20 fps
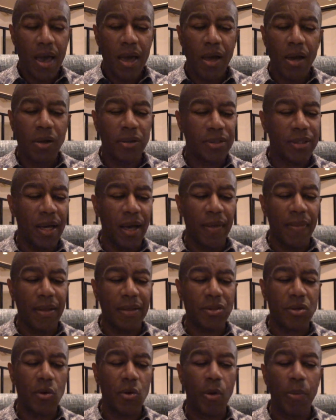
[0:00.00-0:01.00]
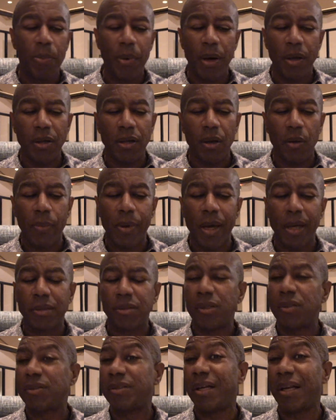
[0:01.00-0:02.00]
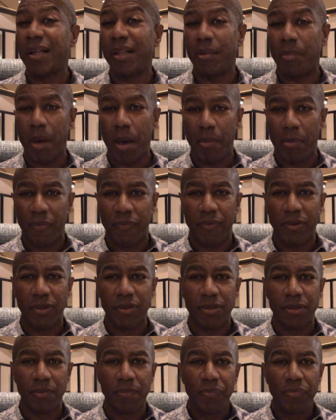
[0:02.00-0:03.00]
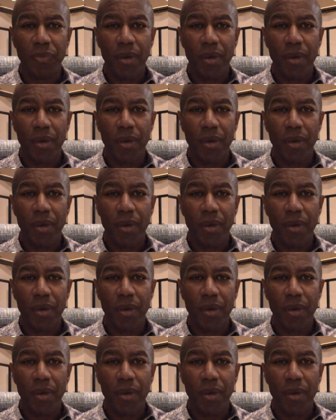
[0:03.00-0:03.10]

He goes, Yeah, that's cool, but you know, we got to start studying the Bible first.